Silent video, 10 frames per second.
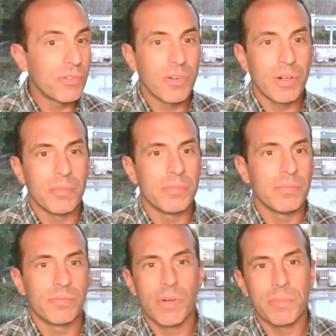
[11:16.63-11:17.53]
from
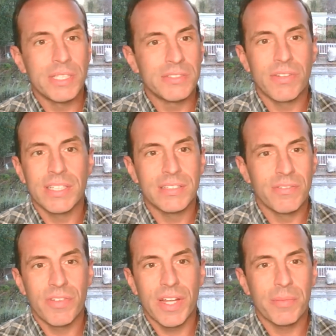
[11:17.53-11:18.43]
these friends and
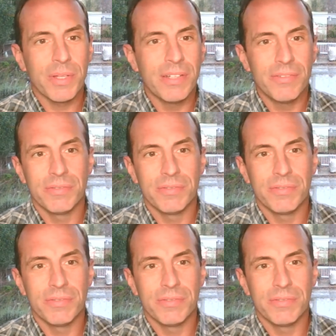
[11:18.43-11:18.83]
family.